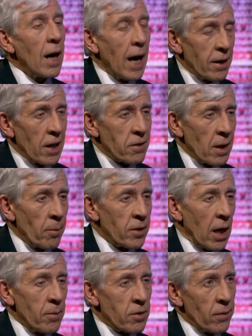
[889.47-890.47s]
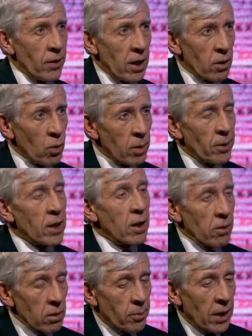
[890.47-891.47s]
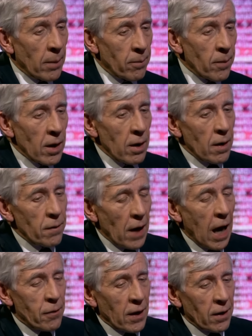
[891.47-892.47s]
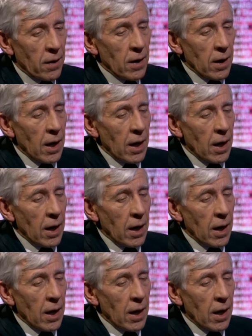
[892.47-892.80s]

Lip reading: And yes, sometimes civilians will be killed, but I think